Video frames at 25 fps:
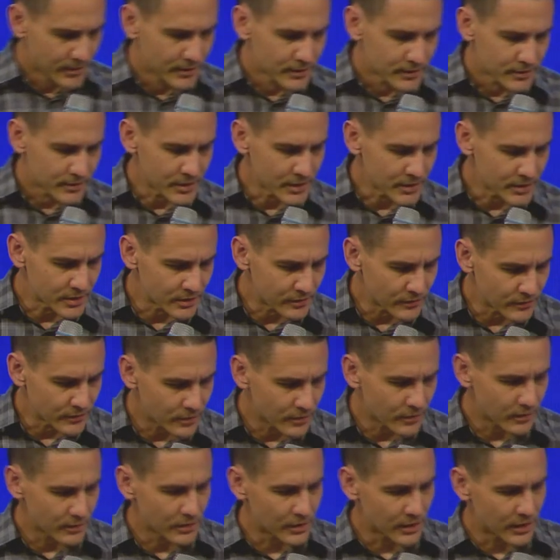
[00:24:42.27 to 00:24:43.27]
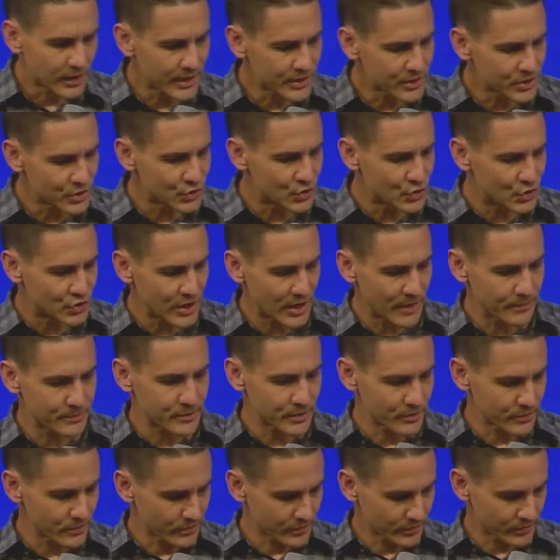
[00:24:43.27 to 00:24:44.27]
says in Galatians
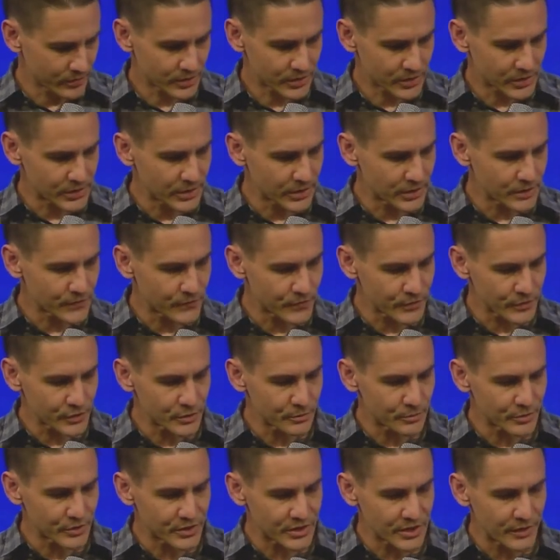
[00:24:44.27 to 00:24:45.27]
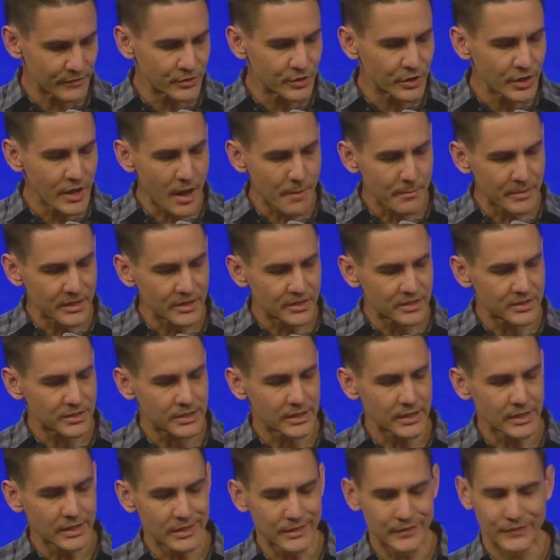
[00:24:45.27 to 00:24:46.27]
chapter 6, verse number 7, do not be
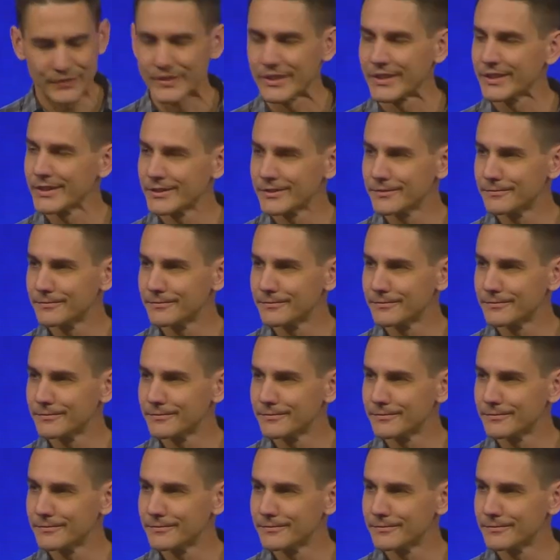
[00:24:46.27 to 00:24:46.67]
deceived.